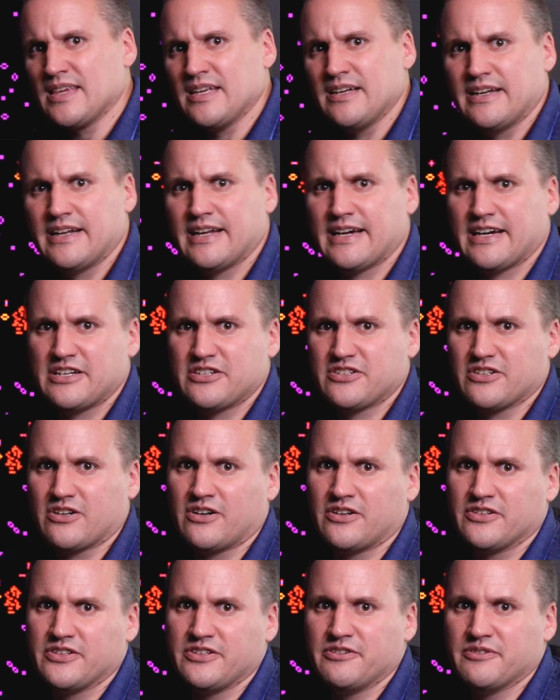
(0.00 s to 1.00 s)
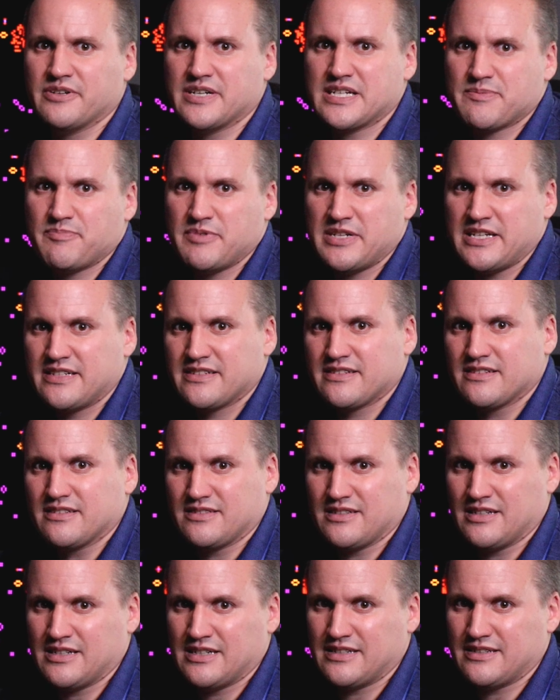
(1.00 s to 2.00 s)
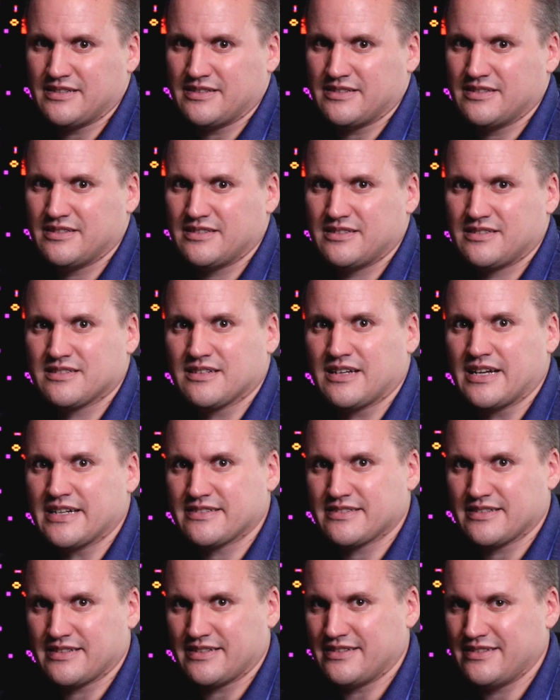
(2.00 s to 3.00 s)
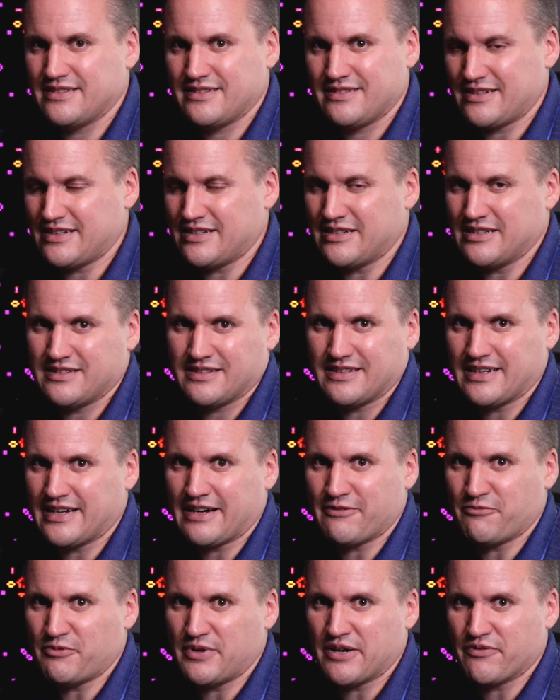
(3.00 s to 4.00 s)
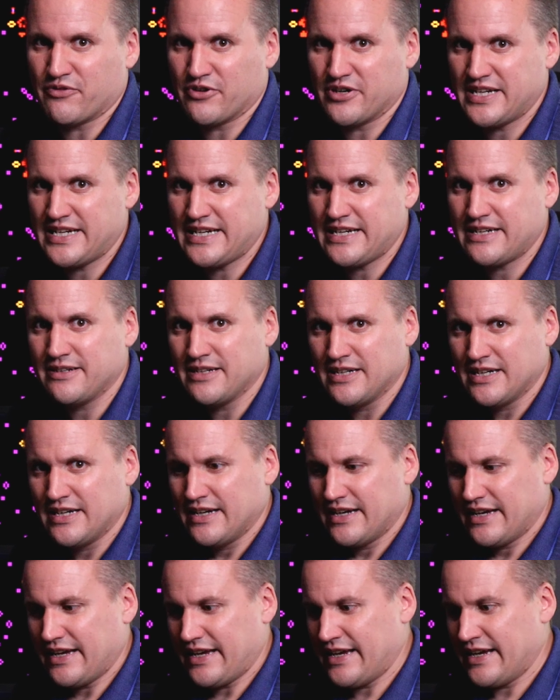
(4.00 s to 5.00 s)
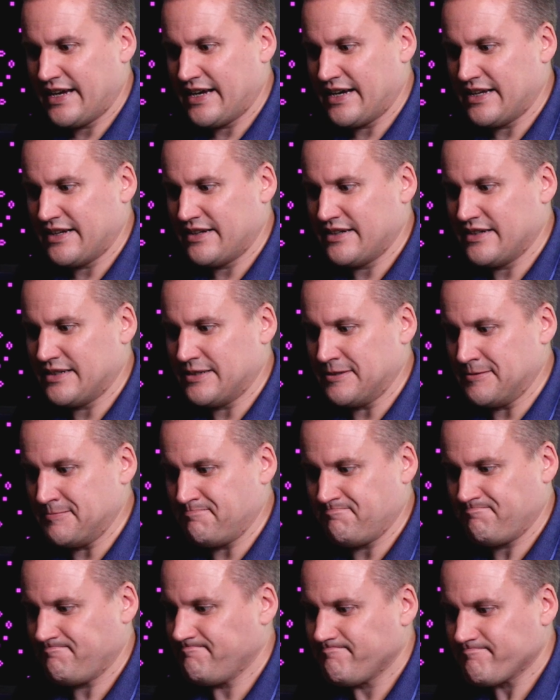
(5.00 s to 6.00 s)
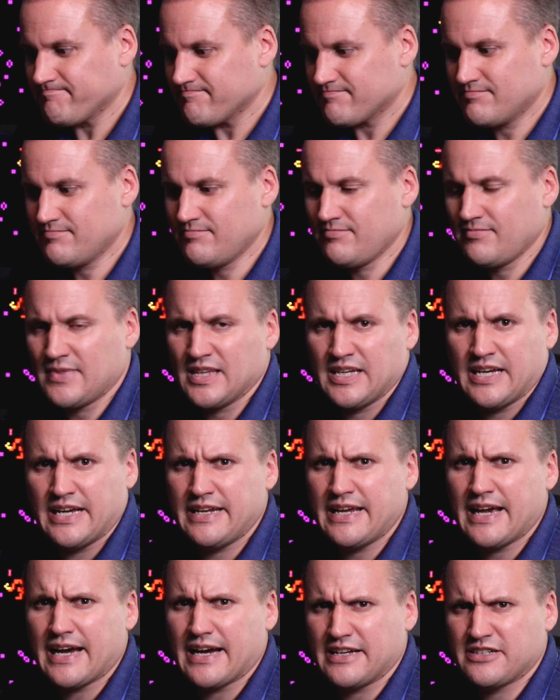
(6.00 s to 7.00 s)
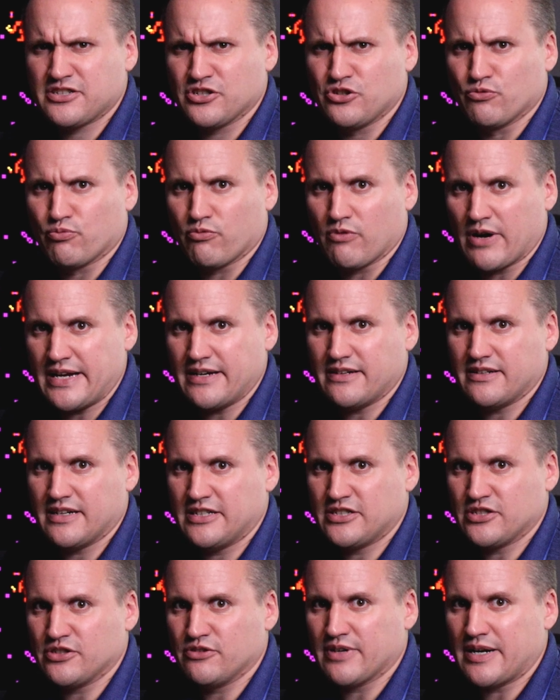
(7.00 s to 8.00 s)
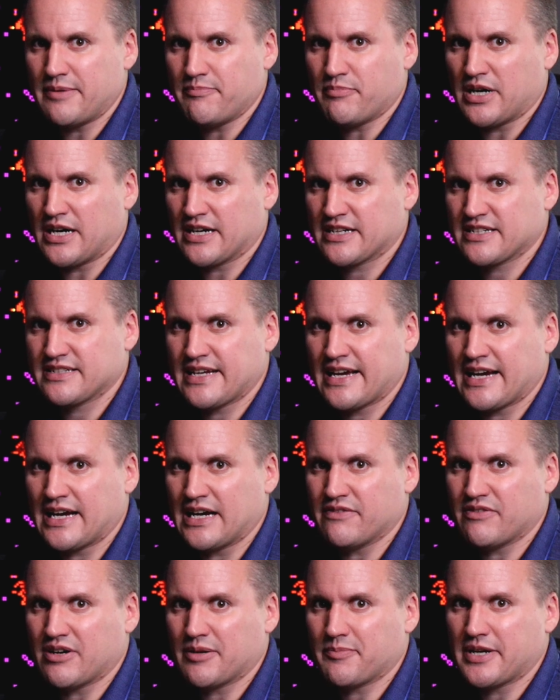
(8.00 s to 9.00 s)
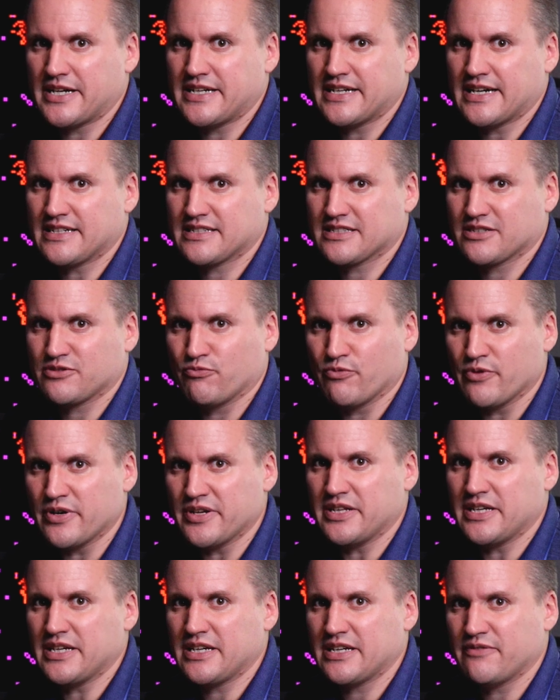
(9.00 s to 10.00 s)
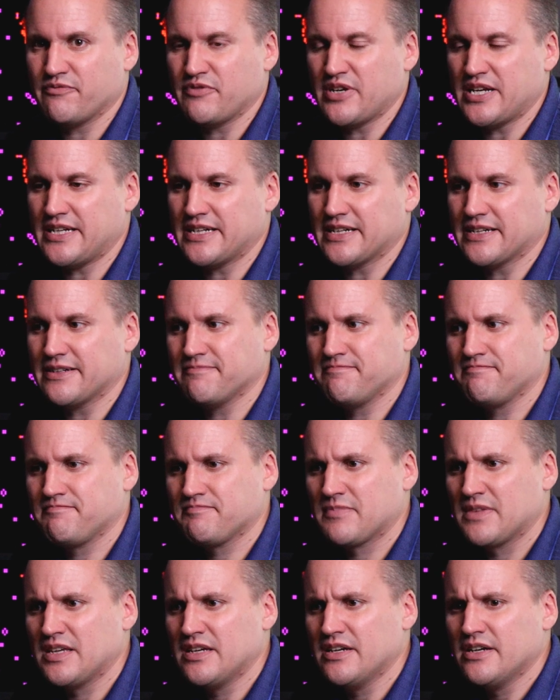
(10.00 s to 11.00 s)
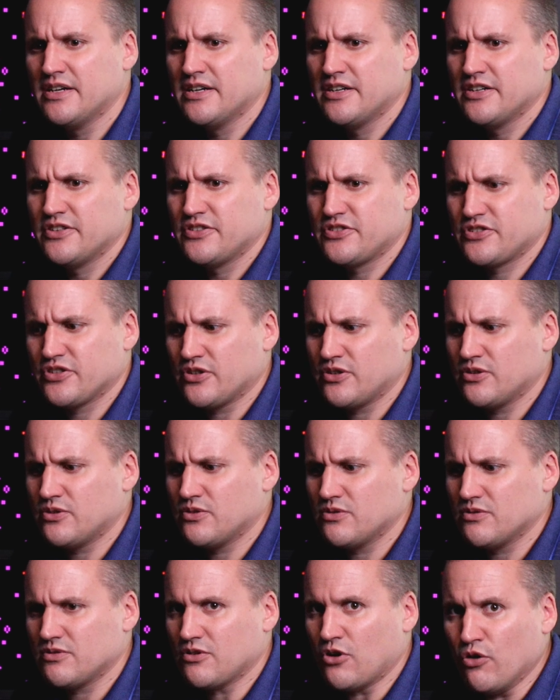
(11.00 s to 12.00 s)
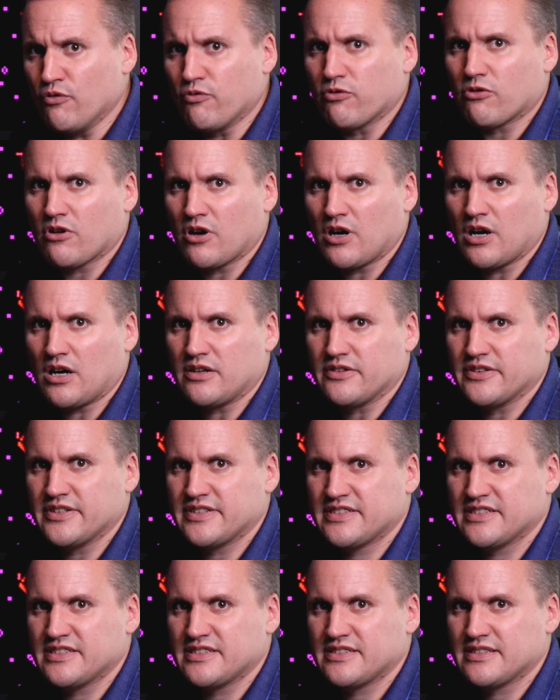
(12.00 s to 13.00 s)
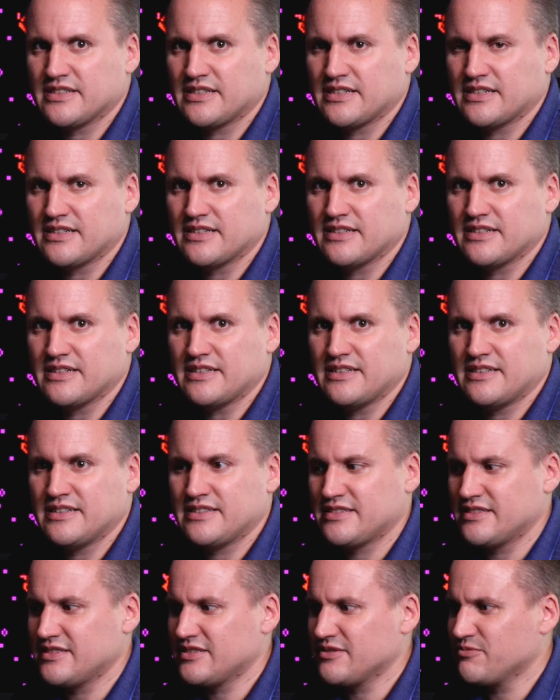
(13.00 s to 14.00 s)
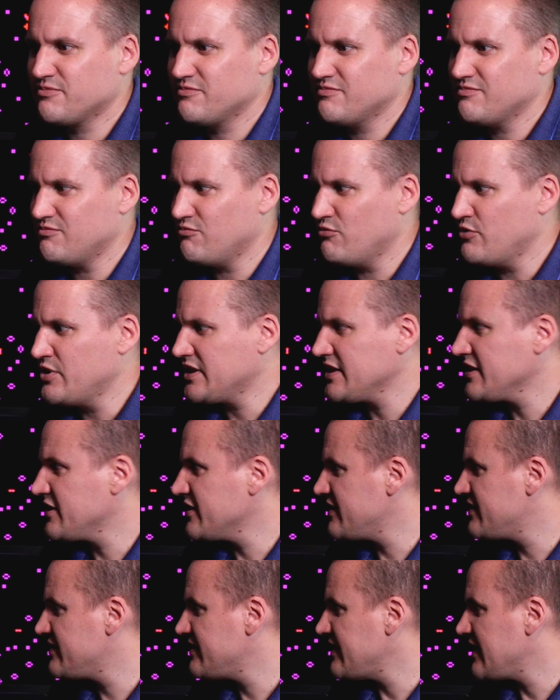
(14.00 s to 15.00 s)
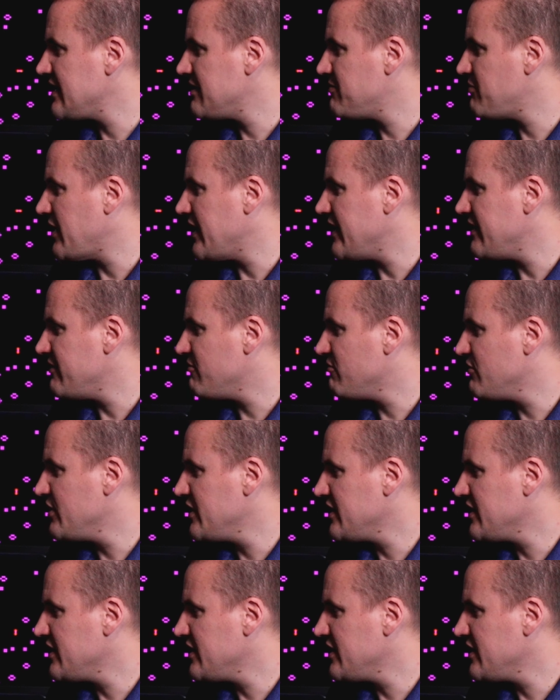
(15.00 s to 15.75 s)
It has all the USB slots that I would ever need, and yeah, it's a great box to have on my desk. It's really convenient. So overall, this is a really good setup. I